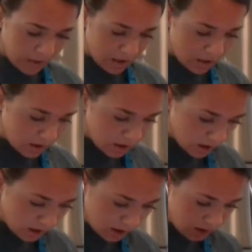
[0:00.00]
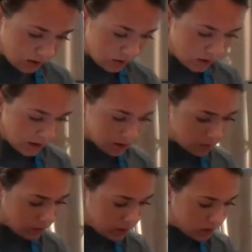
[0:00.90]
And then next
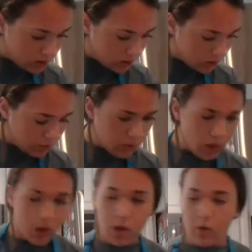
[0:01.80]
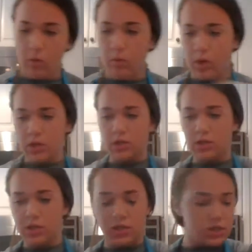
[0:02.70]
we're going to do 1
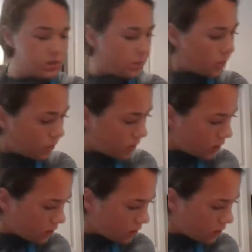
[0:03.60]
teaspoon